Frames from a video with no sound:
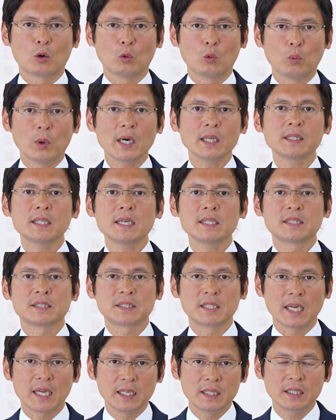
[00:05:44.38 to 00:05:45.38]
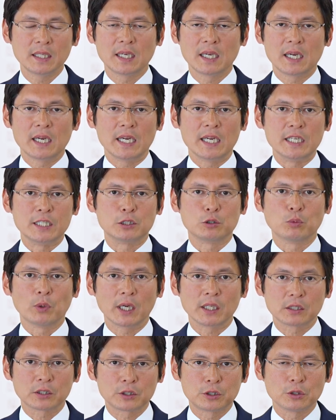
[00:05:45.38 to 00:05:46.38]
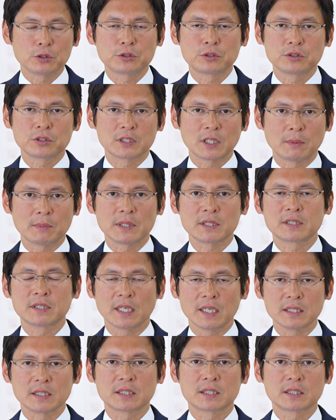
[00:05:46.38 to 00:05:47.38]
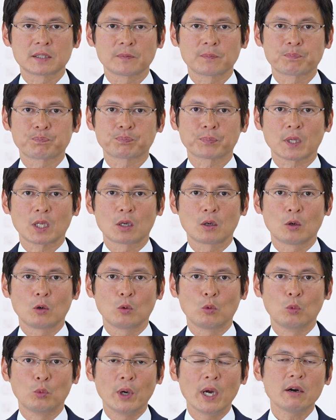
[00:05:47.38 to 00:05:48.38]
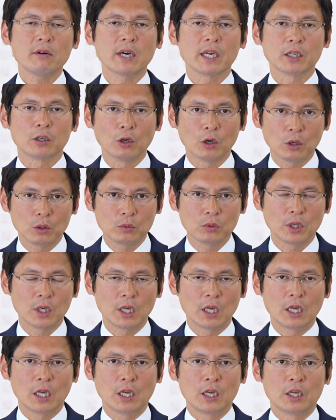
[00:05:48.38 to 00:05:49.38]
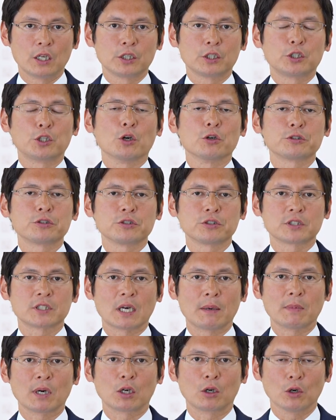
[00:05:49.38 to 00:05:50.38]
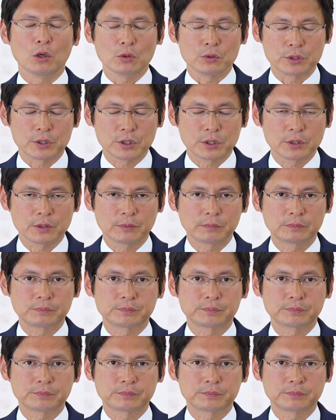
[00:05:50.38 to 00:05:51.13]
What I say is what Kyoshu-sama says. Where I go, Kyoshu-sama goes.